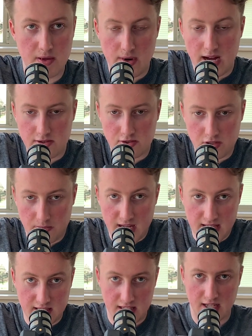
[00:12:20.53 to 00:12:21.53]
Rodgers will be
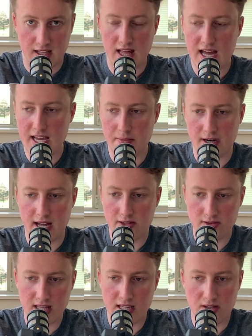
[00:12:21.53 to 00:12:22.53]
on the decline, but I
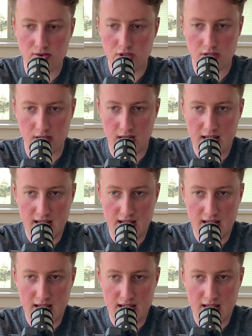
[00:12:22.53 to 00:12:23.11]
don't think you should